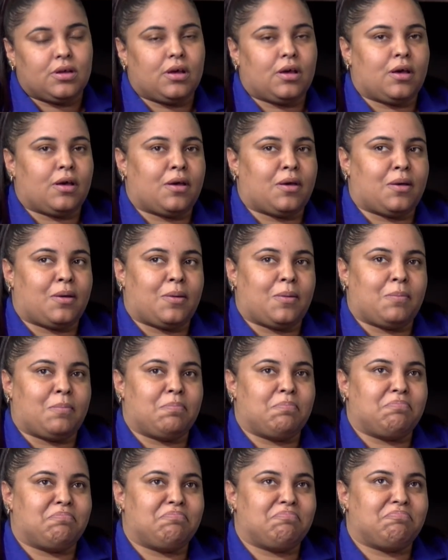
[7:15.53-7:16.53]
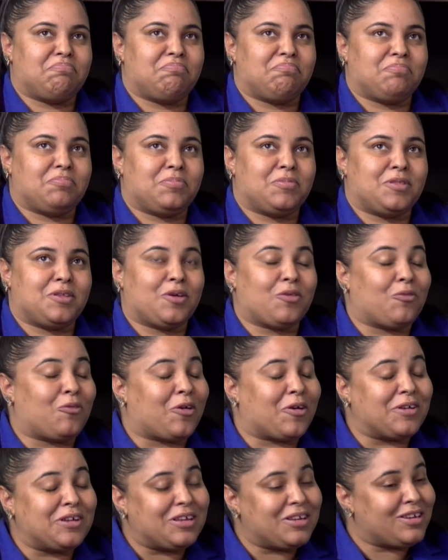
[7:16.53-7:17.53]
There
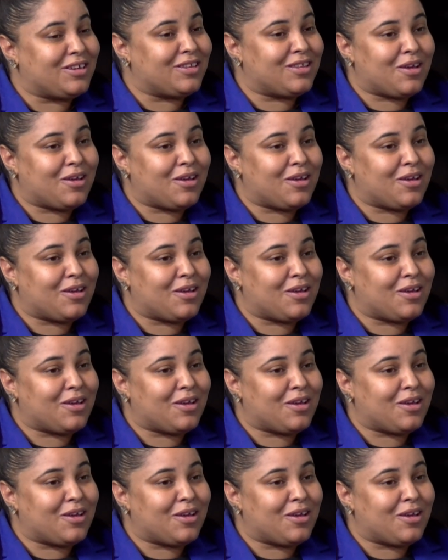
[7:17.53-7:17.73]
weren't any